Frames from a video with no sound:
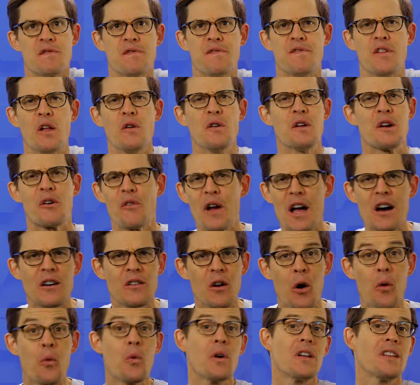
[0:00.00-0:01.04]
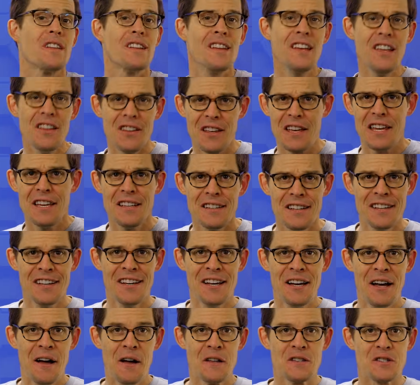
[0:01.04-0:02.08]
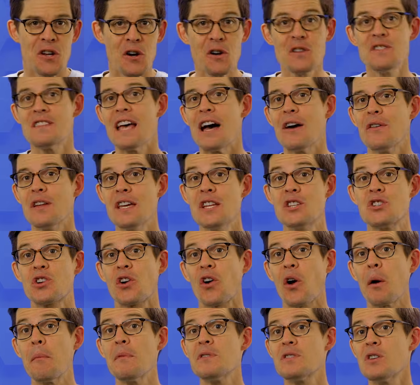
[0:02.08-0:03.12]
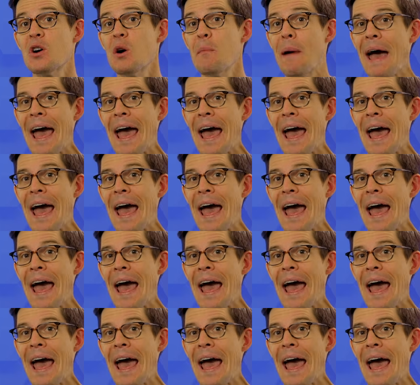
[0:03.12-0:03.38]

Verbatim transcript: floating around all willy-nilly. Turns out each chromosome